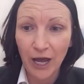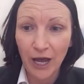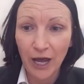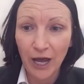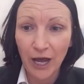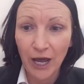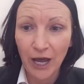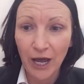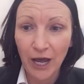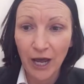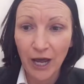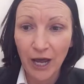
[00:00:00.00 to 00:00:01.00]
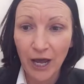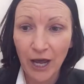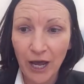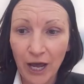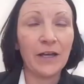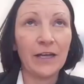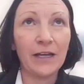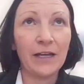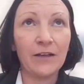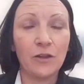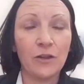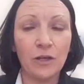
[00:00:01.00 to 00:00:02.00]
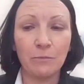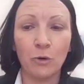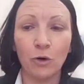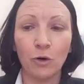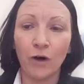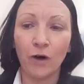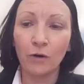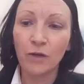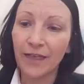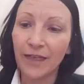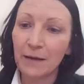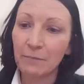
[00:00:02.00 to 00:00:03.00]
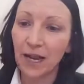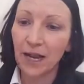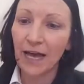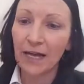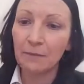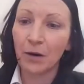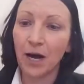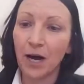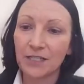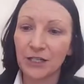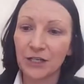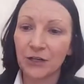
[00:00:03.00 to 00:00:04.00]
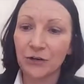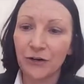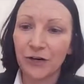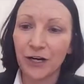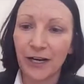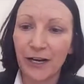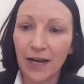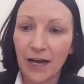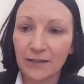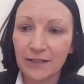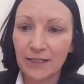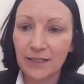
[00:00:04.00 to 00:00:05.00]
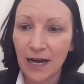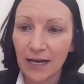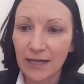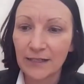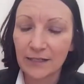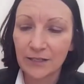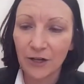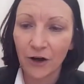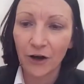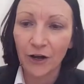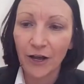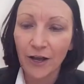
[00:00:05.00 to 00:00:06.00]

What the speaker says: have and vets have, the important role that they play in biosecurity in our state.